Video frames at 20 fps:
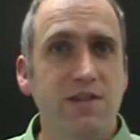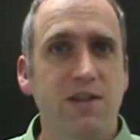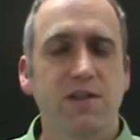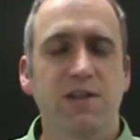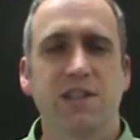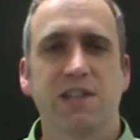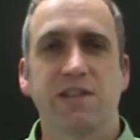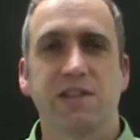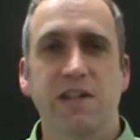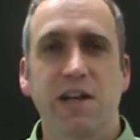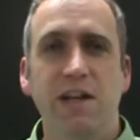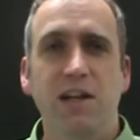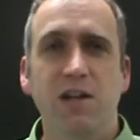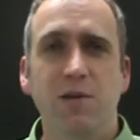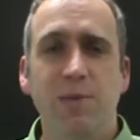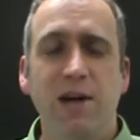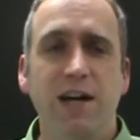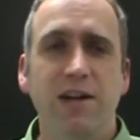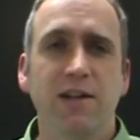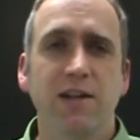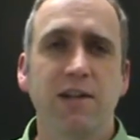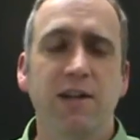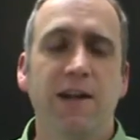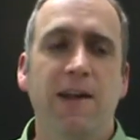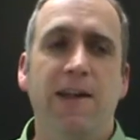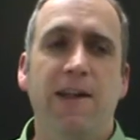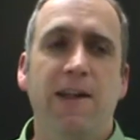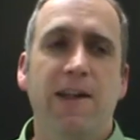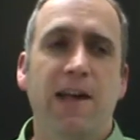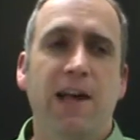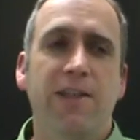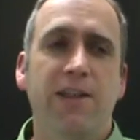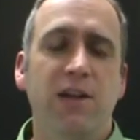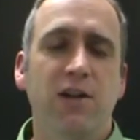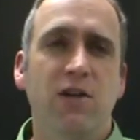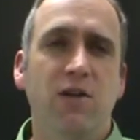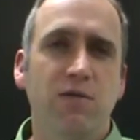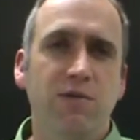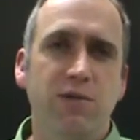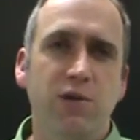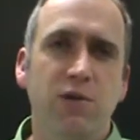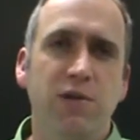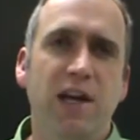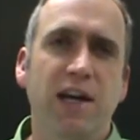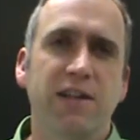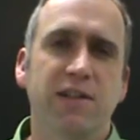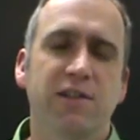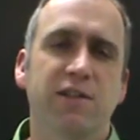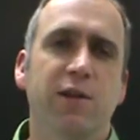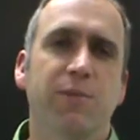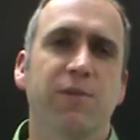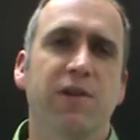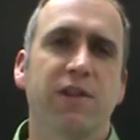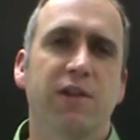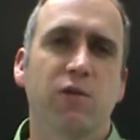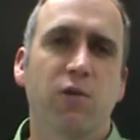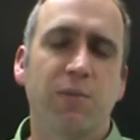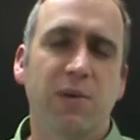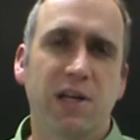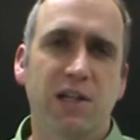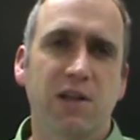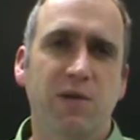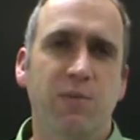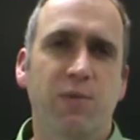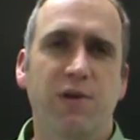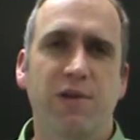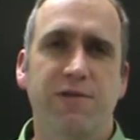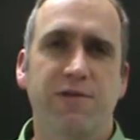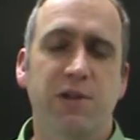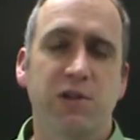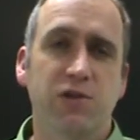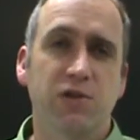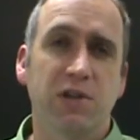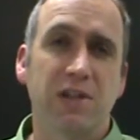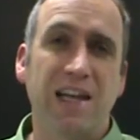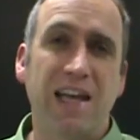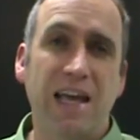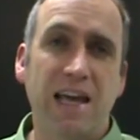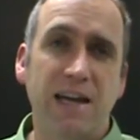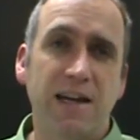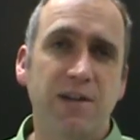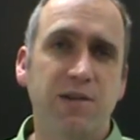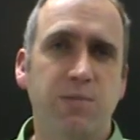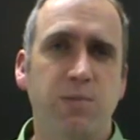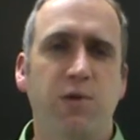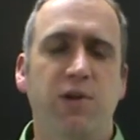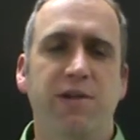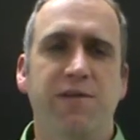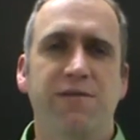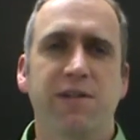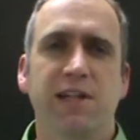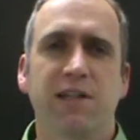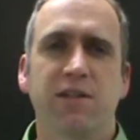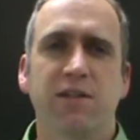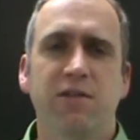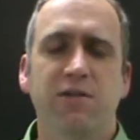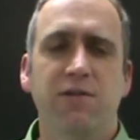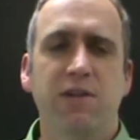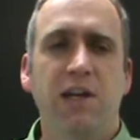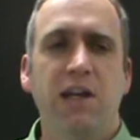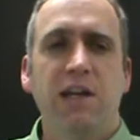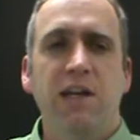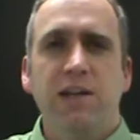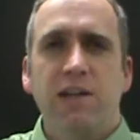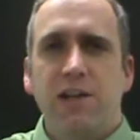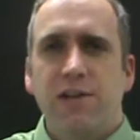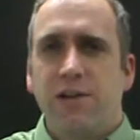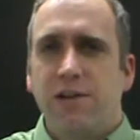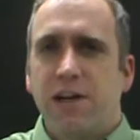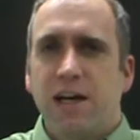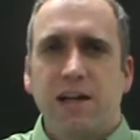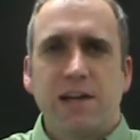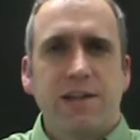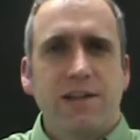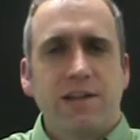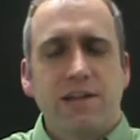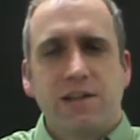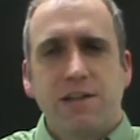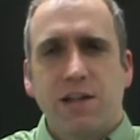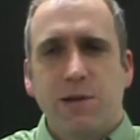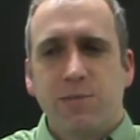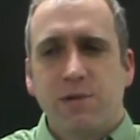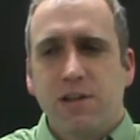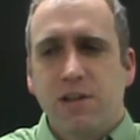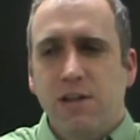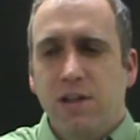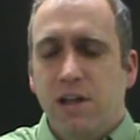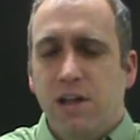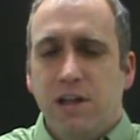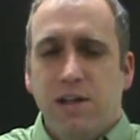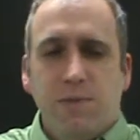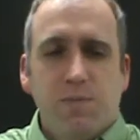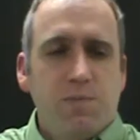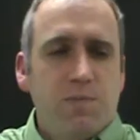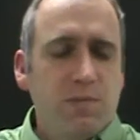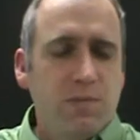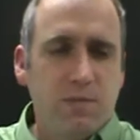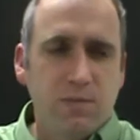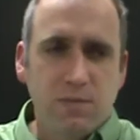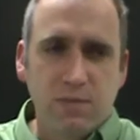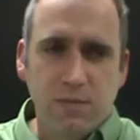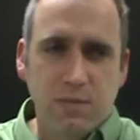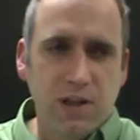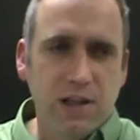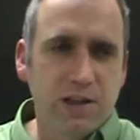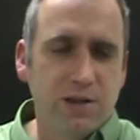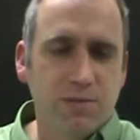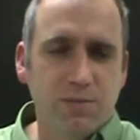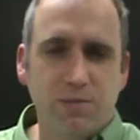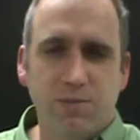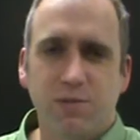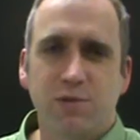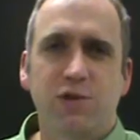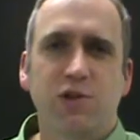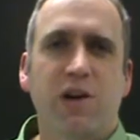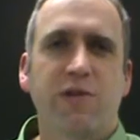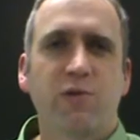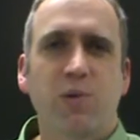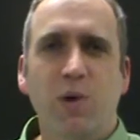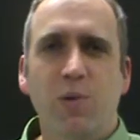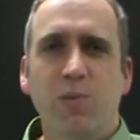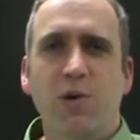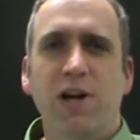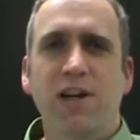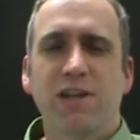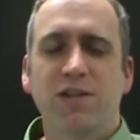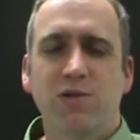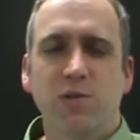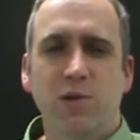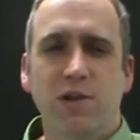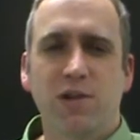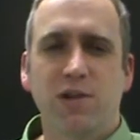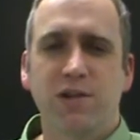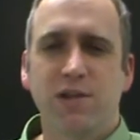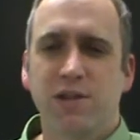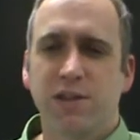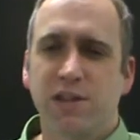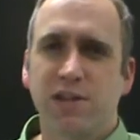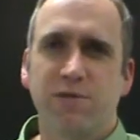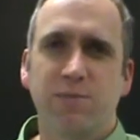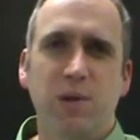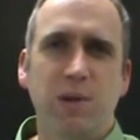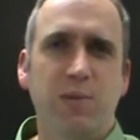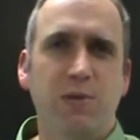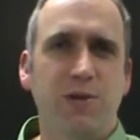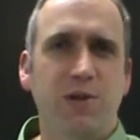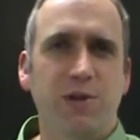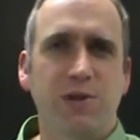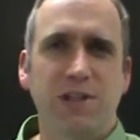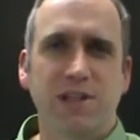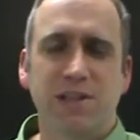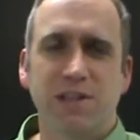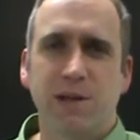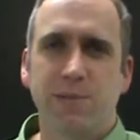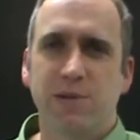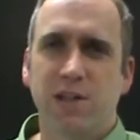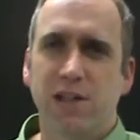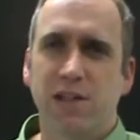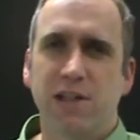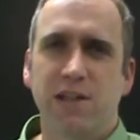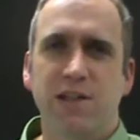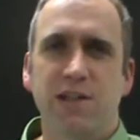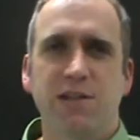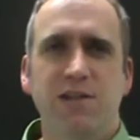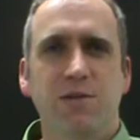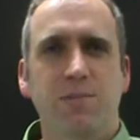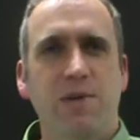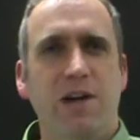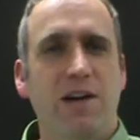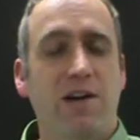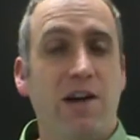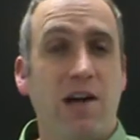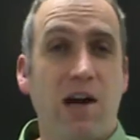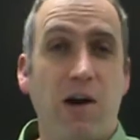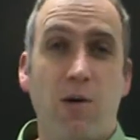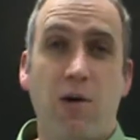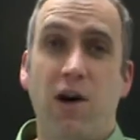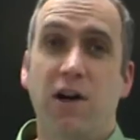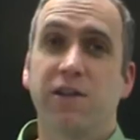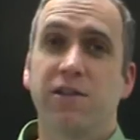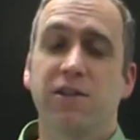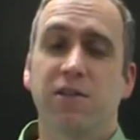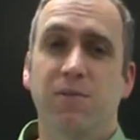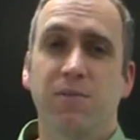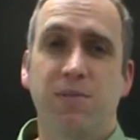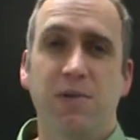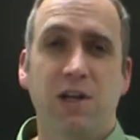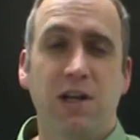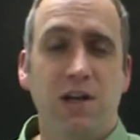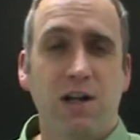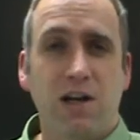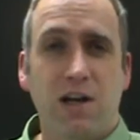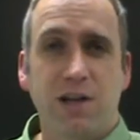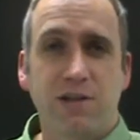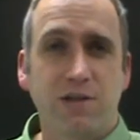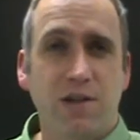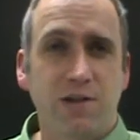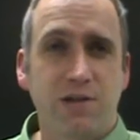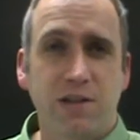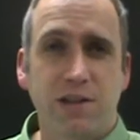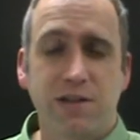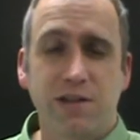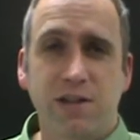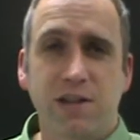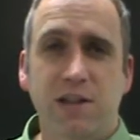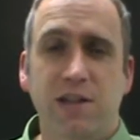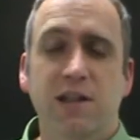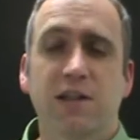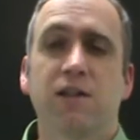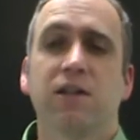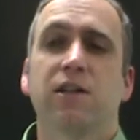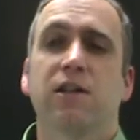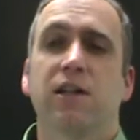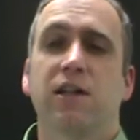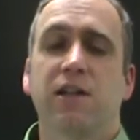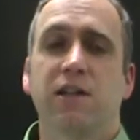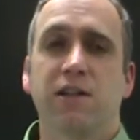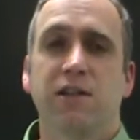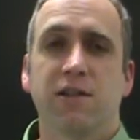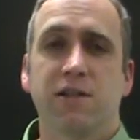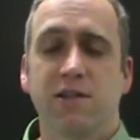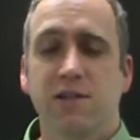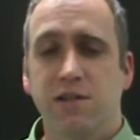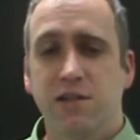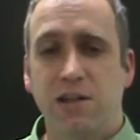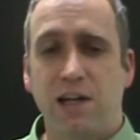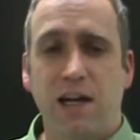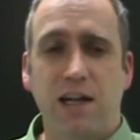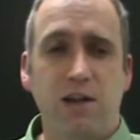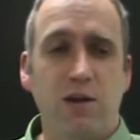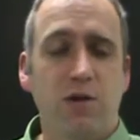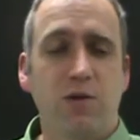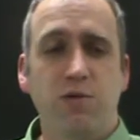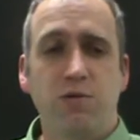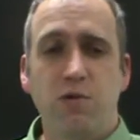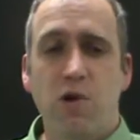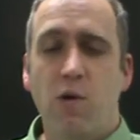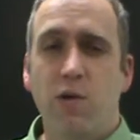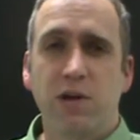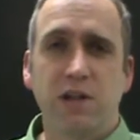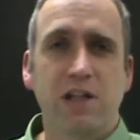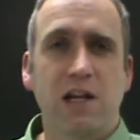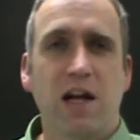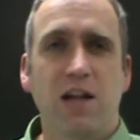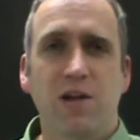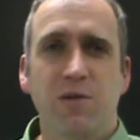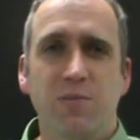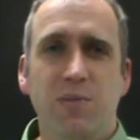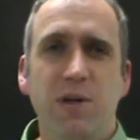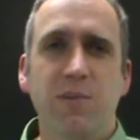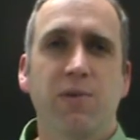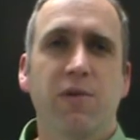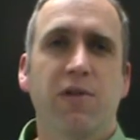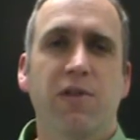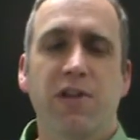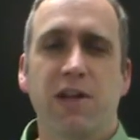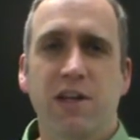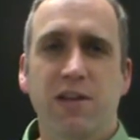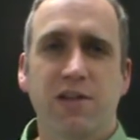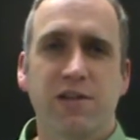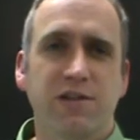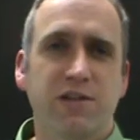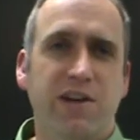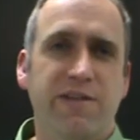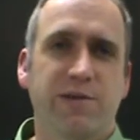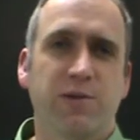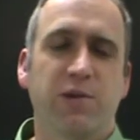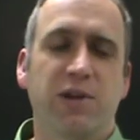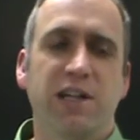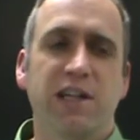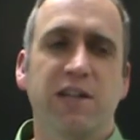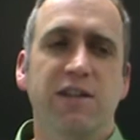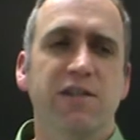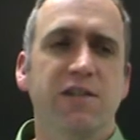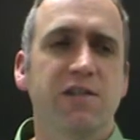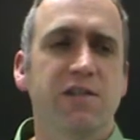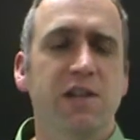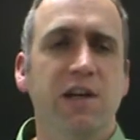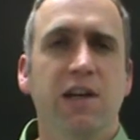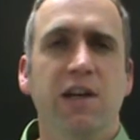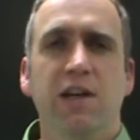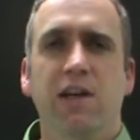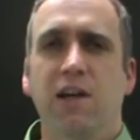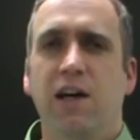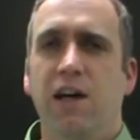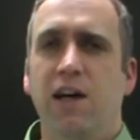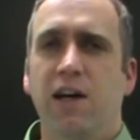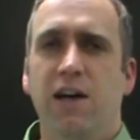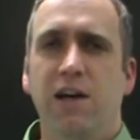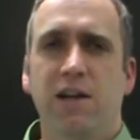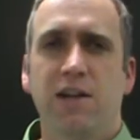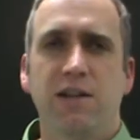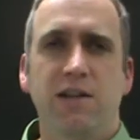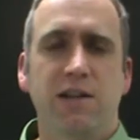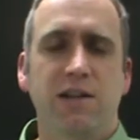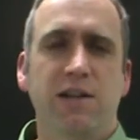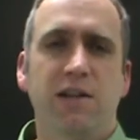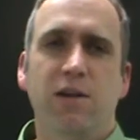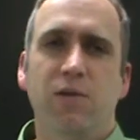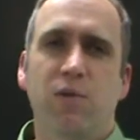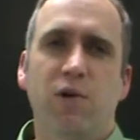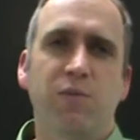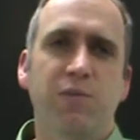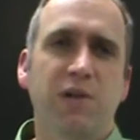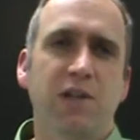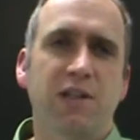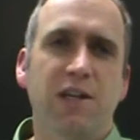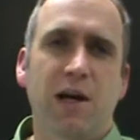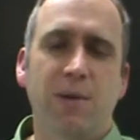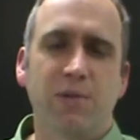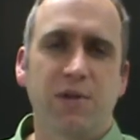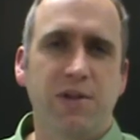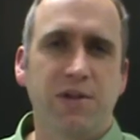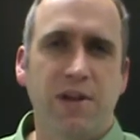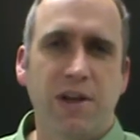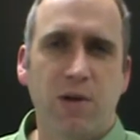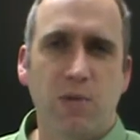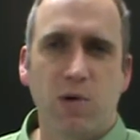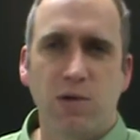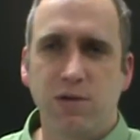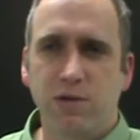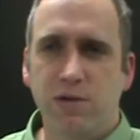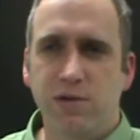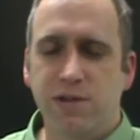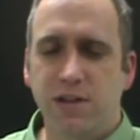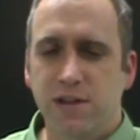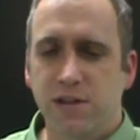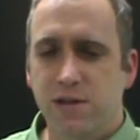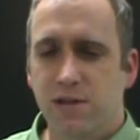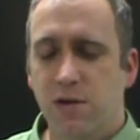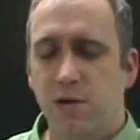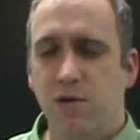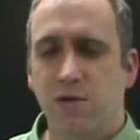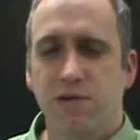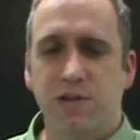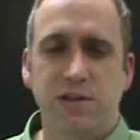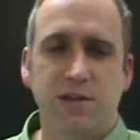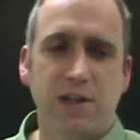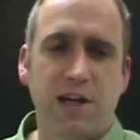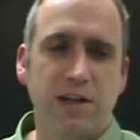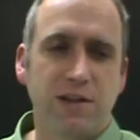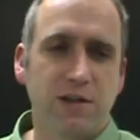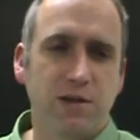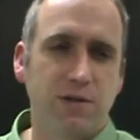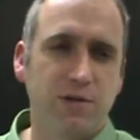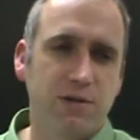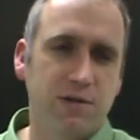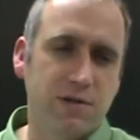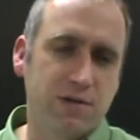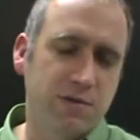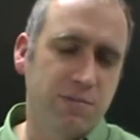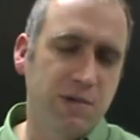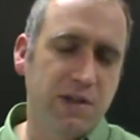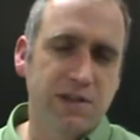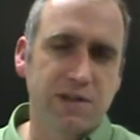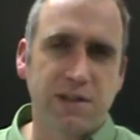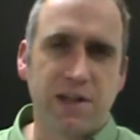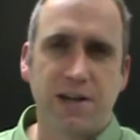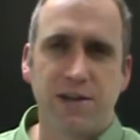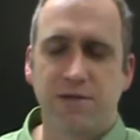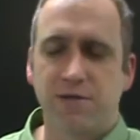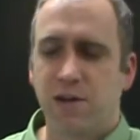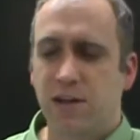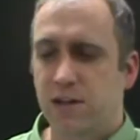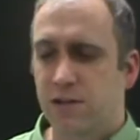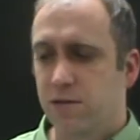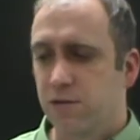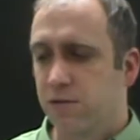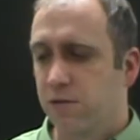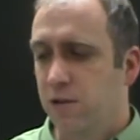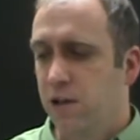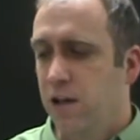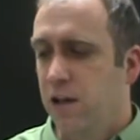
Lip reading: aren't excited about it and they don't view that as something that will make them more efficient and more effective, then they're not going to accept it. In software product world, if people don't accept it, it doesn't matter how awesome us autistic, siloed row and column people think the software is, it won't be adopted and they won't use it. So if it's not used, it's not effective.